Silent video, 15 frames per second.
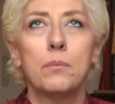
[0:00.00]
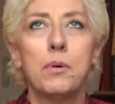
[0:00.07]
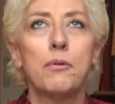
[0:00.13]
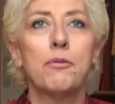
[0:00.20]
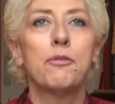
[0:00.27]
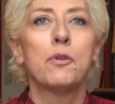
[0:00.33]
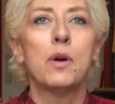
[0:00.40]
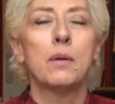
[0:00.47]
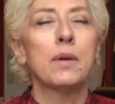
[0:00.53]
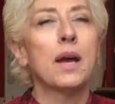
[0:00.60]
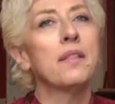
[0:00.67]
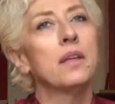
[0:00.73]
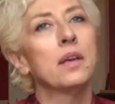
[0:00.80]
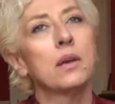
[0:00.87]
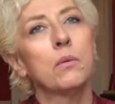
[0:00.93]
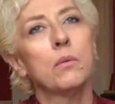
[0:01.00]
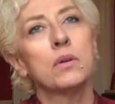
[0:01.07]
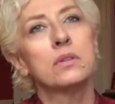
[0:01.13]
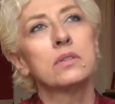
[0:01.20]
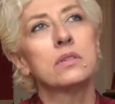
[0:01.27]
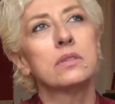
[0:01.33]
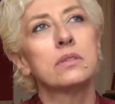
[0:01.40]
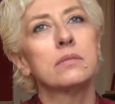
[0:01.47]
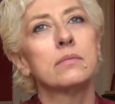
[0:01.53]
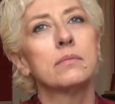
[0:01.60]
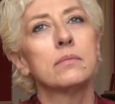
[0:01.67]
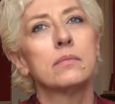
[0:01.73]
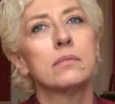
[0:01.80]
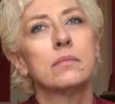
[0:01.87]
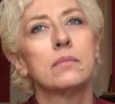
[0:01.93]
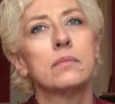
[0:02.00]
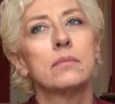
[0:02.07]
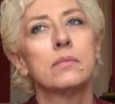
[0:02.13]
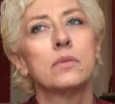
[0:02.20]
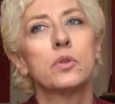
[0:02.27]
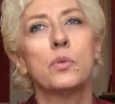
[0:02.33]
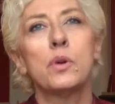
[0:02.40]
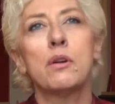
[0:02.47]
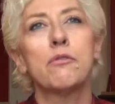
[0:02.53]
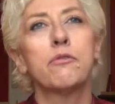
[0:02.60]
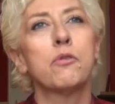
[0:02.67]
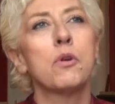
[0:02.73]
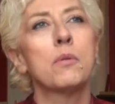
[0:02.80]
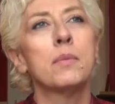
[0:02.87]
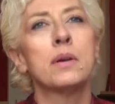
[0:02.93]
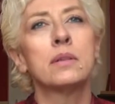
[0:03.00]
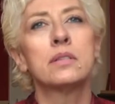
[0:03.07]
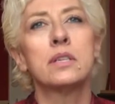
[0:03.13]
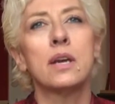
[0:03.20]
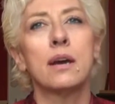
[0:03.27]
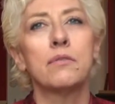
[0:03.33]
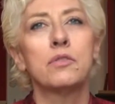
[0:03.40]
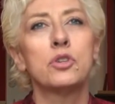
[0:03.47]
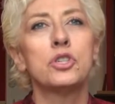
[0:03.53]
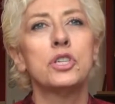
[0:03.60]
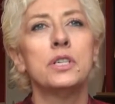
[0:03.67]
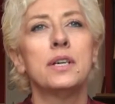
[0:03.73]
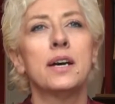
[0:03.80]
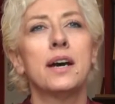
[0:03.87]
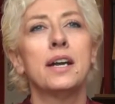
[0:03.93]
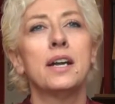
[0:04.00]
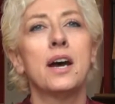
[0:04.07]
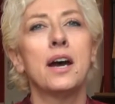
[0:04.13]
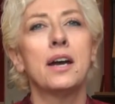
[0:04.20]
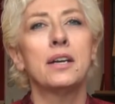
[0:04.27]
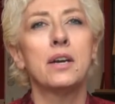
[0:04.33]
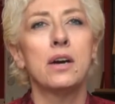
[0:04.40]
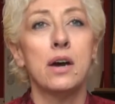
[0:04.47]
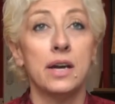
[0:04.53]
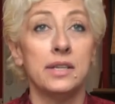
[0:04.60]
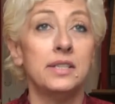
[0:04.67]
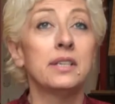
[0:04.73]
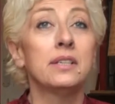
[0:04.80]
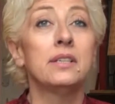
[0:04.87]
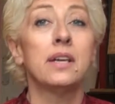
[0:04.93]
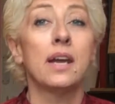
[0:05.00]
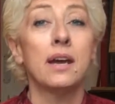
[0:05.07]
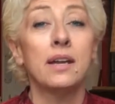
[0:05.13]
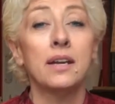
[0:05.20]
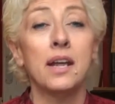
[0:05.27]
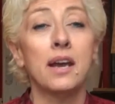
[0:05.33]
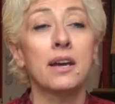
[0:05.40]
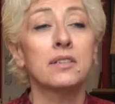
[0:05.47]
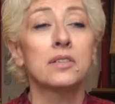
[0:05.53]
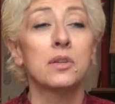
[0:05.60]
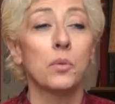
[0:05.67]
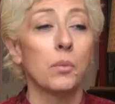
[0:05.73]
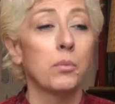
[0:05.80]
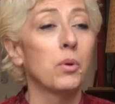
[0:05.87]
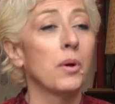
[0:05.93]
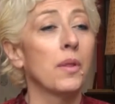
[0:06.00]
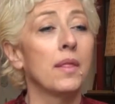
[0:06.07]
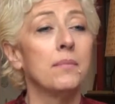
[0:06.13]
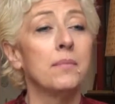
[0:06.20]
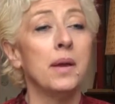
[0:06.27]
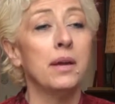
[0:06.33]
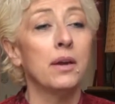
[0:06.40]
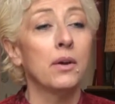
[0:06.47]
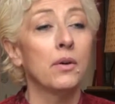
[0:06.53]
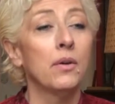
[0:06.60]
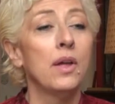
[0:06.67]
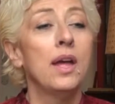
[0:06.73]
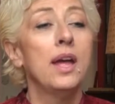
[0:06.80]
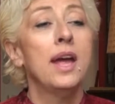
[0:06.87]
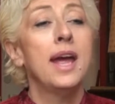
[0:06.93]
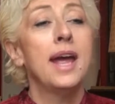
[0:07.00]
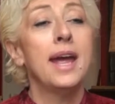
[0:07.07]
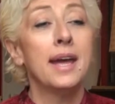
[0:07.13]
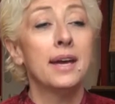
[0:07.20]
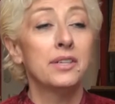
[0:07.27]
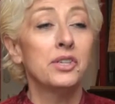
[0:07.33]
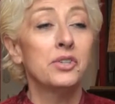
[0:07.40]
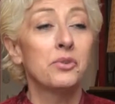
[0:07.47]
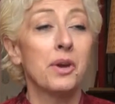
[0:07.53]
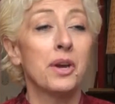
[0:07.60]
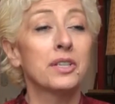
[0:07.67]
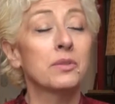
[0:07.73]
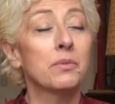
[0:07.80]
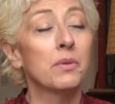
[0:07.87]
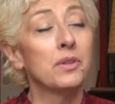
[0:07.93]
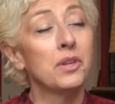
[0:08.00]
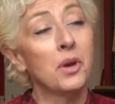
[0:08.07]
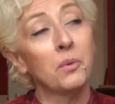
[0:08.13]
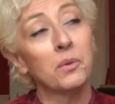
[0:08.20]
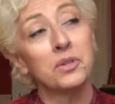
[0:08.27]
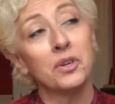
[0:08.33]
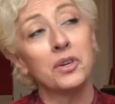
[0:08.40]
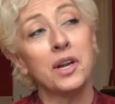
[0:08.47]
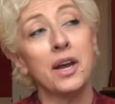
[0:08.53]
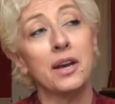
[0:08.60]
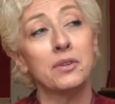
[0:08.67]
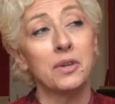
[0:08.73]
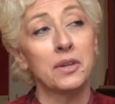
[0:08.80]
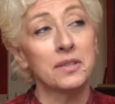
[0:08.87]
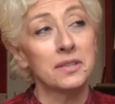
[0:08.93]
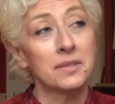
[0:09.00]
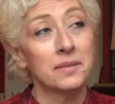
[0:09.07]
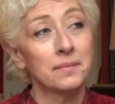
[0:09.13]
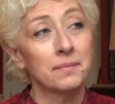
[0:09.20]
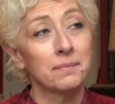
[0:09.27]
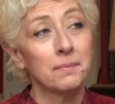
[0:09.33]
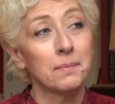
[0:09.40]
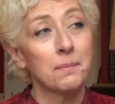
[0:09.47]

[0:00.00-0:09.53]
Before, I think it was 3 or 4 months after she died, I did get an accident report in the mail, hand addressed with no return address.